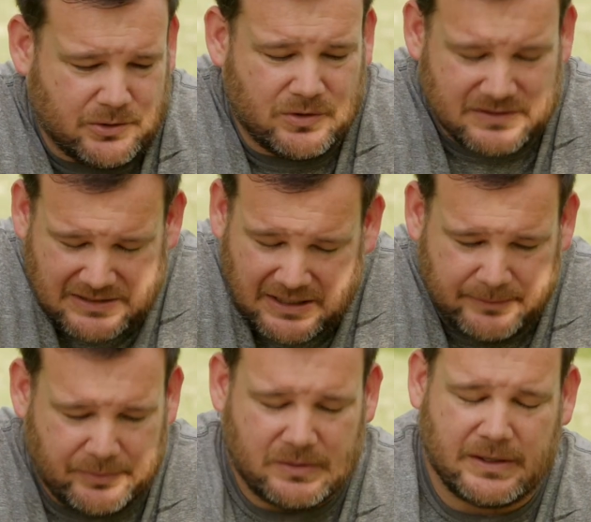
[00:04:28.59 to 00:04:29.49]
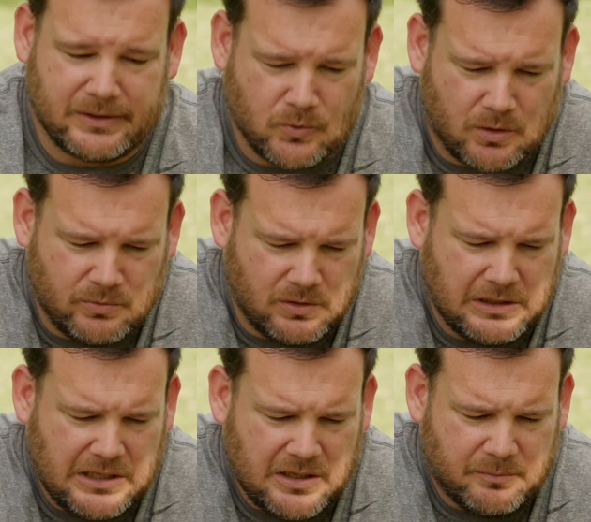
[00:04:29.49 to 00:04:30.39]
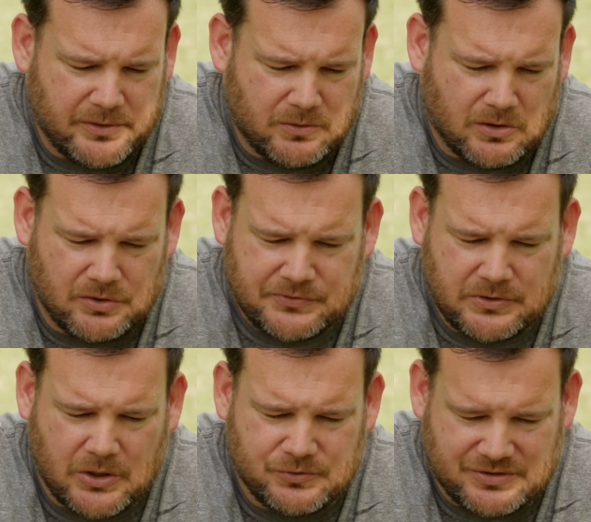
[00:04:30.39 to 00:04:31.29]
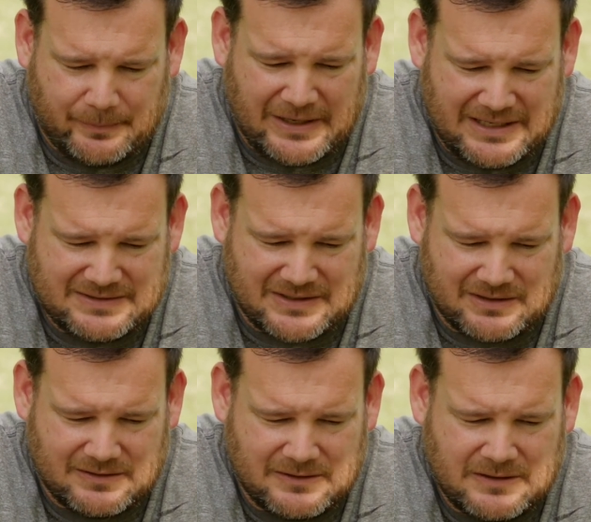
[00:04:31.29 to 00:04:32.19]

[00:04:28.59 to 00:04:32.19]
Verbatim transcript: You can type like normal, but you can also go to painting.